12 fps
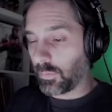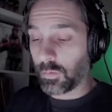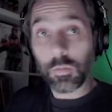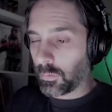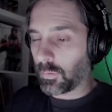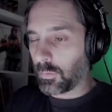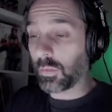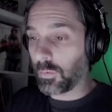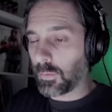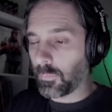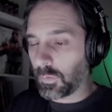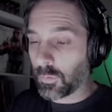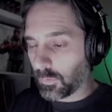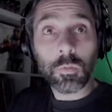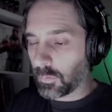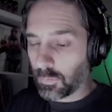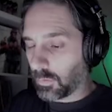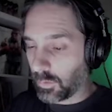some facts.
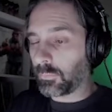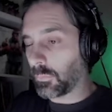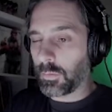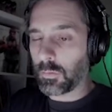So,